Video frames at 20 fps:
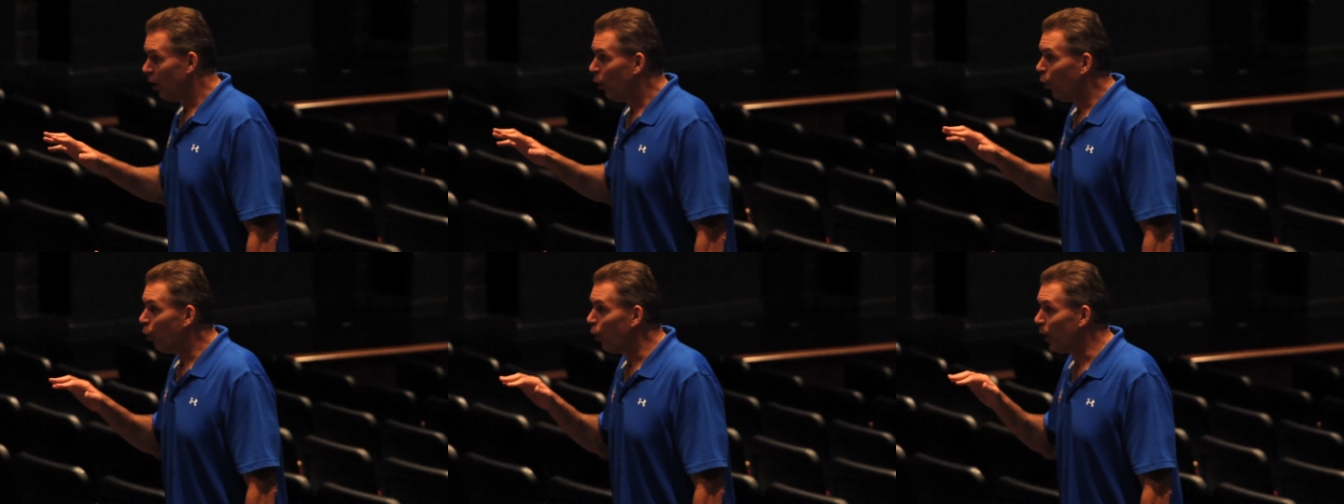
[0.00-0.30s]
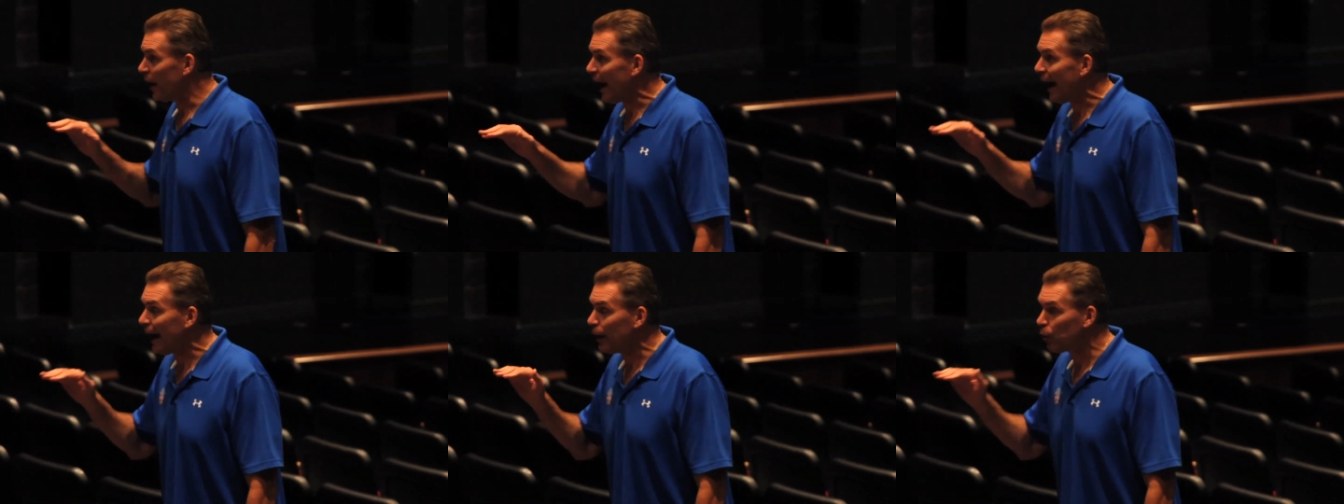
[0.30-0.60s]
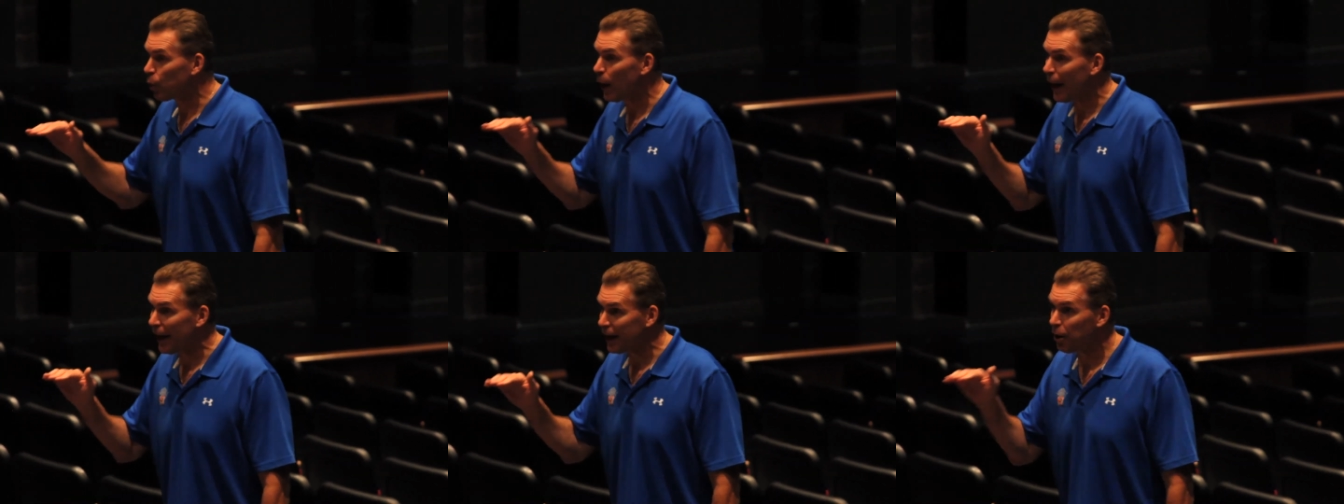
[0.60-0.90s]
What
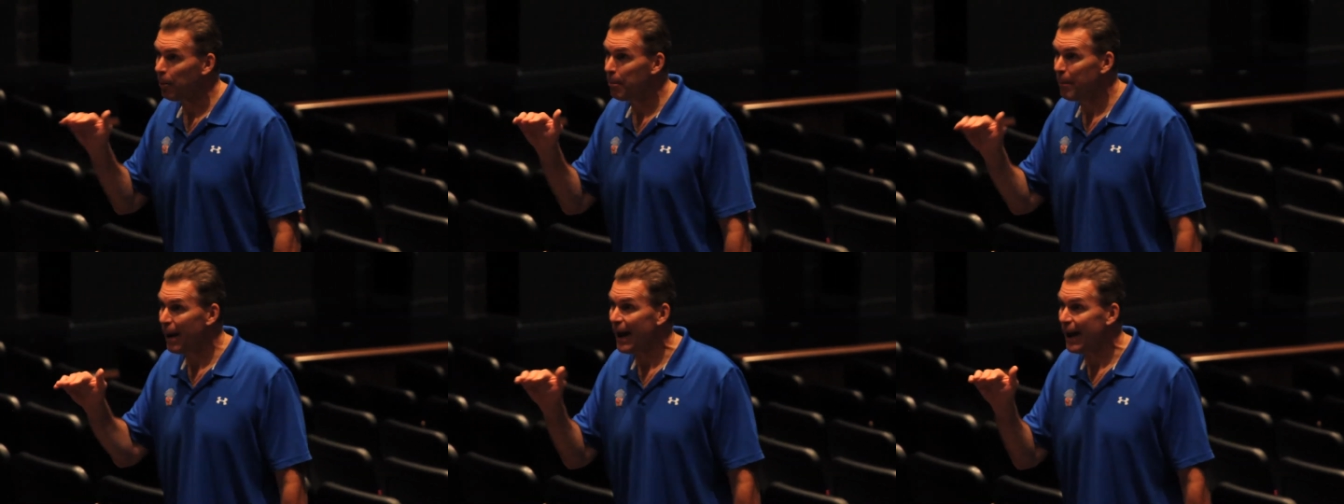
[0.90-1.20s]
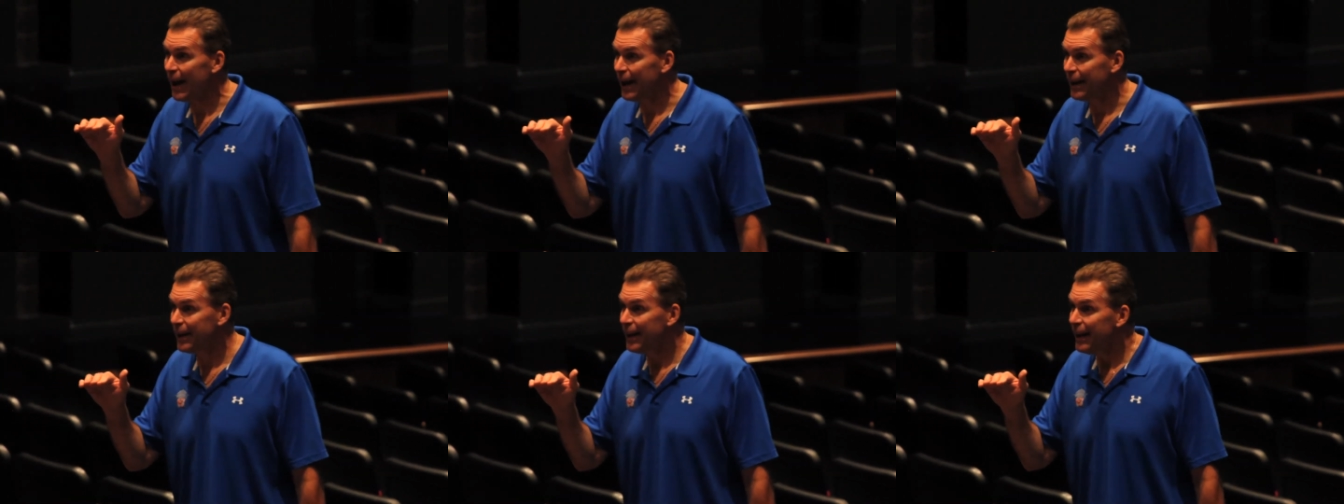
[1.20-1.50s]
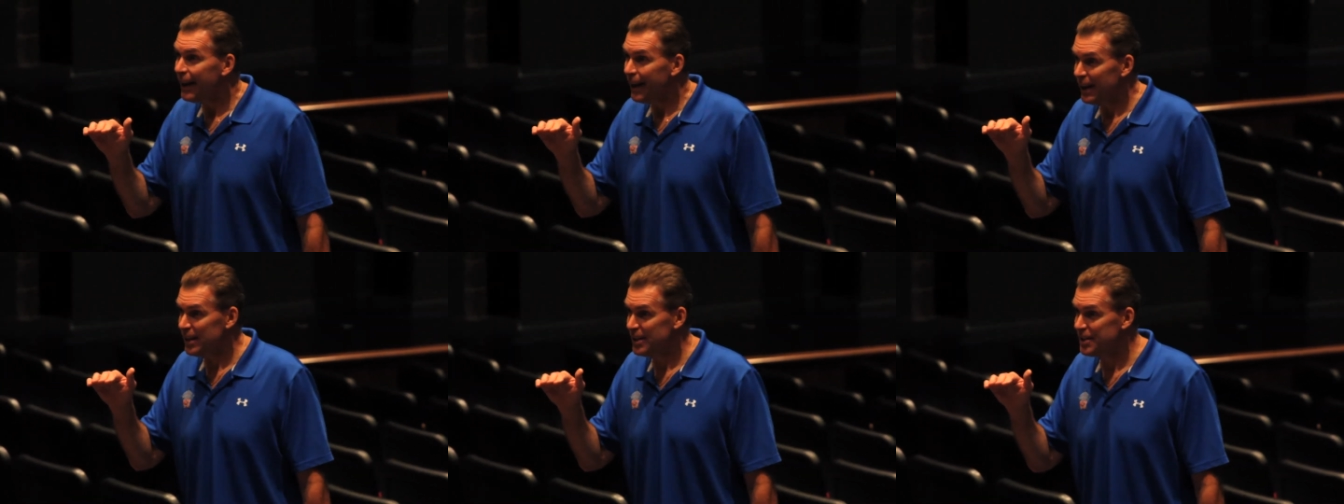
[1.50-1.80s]
I
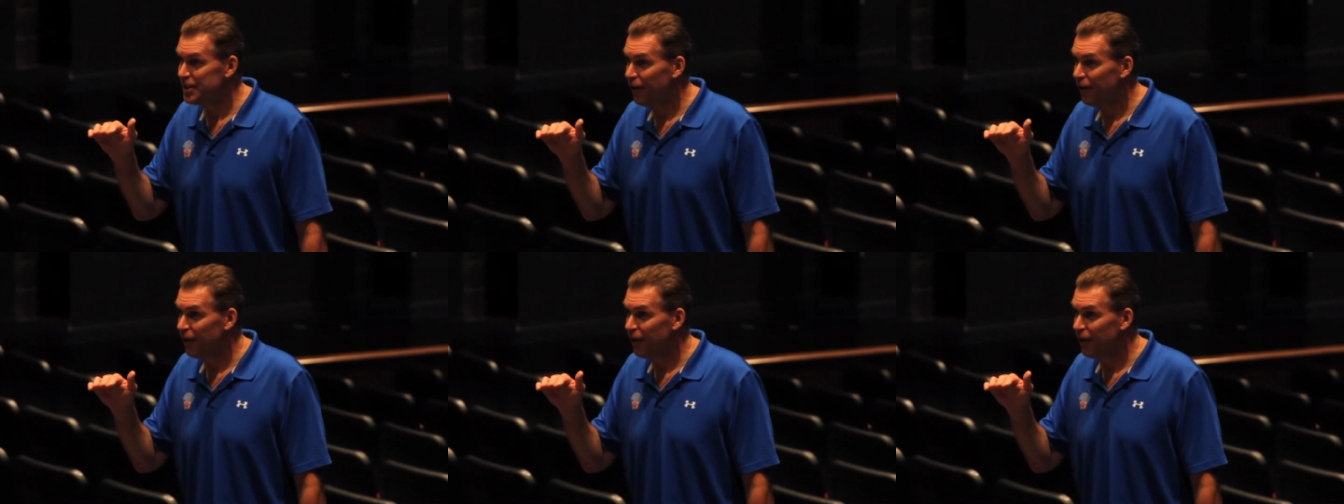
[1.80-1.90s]
recommend is